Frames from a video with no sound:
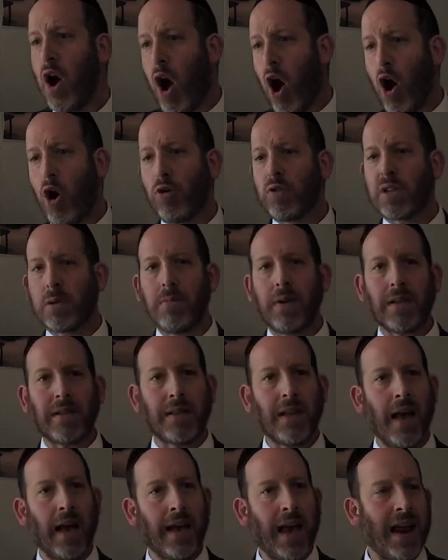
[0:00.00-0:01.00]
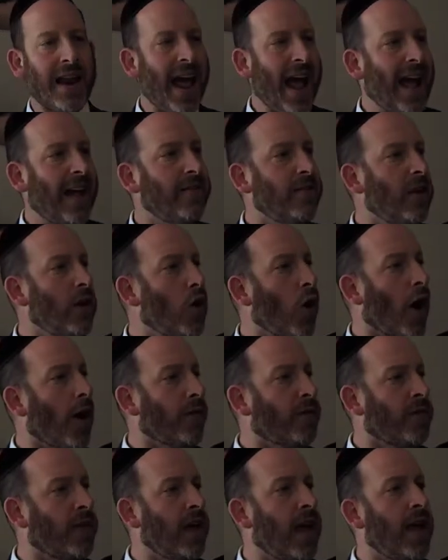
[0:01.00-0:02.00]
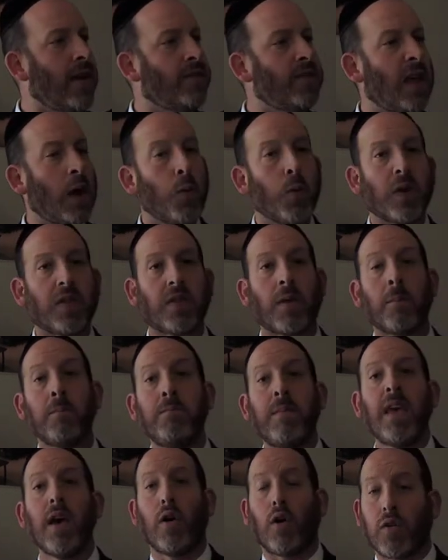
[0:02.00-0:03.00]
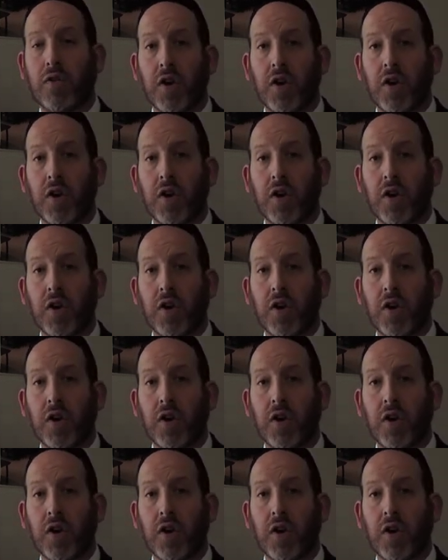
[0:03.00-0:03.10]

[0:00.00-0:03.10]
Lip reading: ultimately, again, ending off the evening with the meal,